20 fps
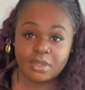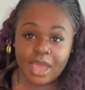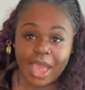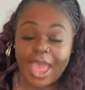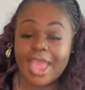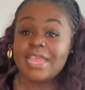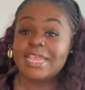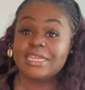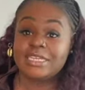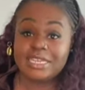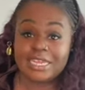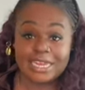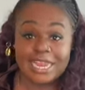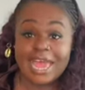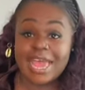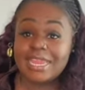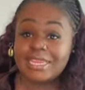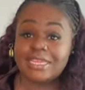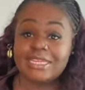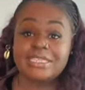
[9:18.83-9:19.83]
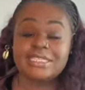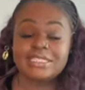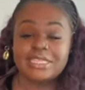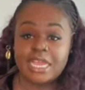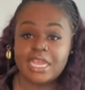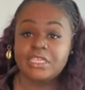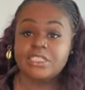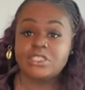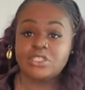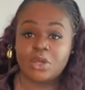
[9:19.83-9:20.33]
I can gladly
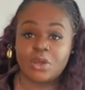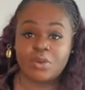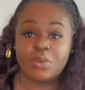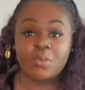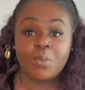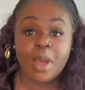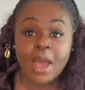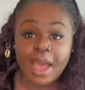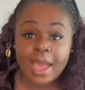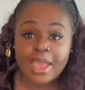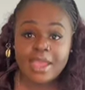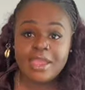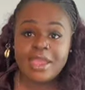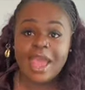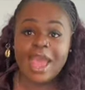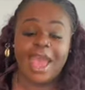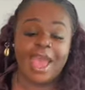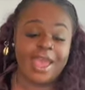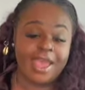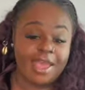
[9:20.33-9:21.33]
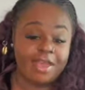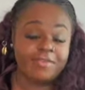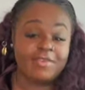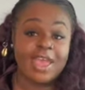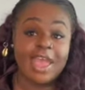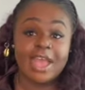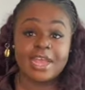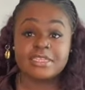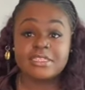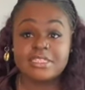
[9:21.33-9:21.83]
say so. Why? I have
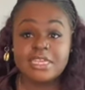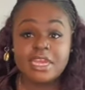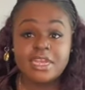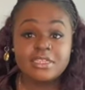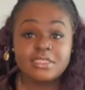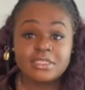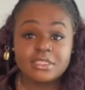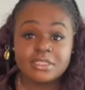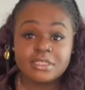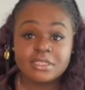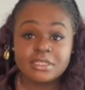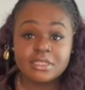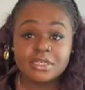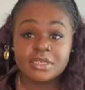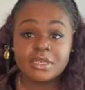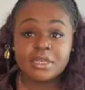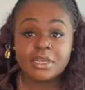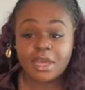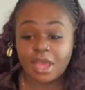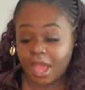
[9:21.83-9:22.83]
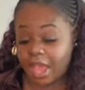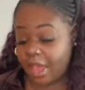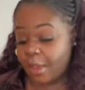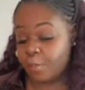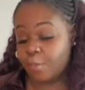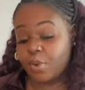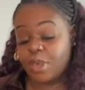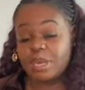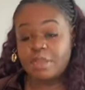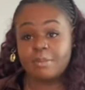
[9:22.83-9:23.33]
assets.
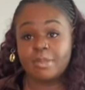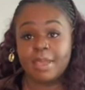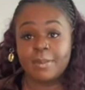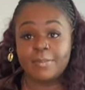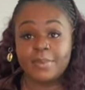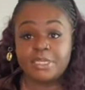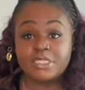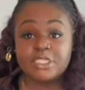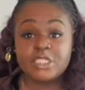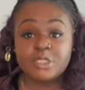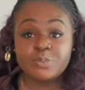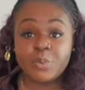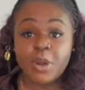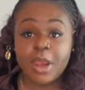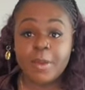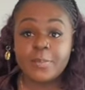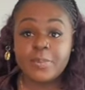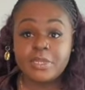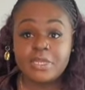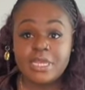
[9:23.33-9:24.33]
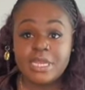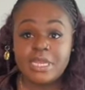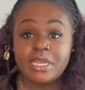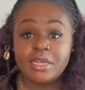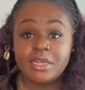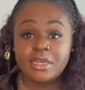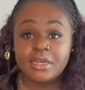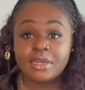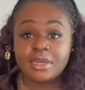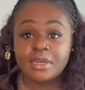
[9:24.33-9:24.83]
I'm running my business
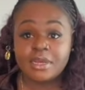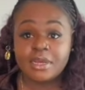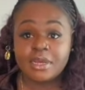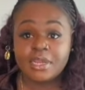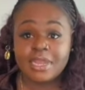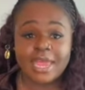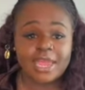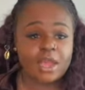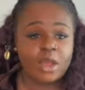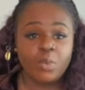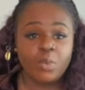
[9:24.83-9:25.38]
properly. Like, a